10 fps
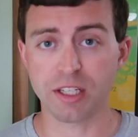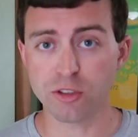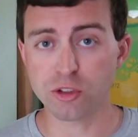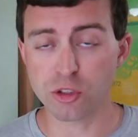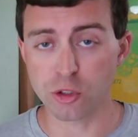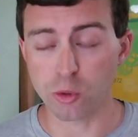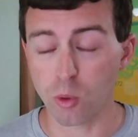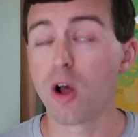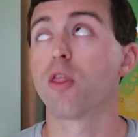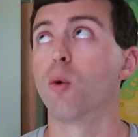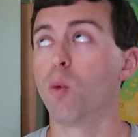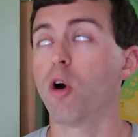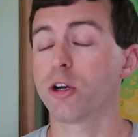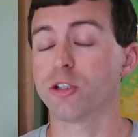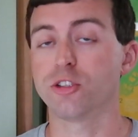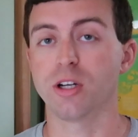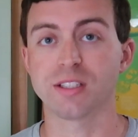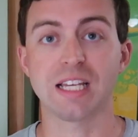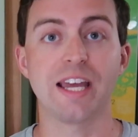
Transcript: into the water jugs.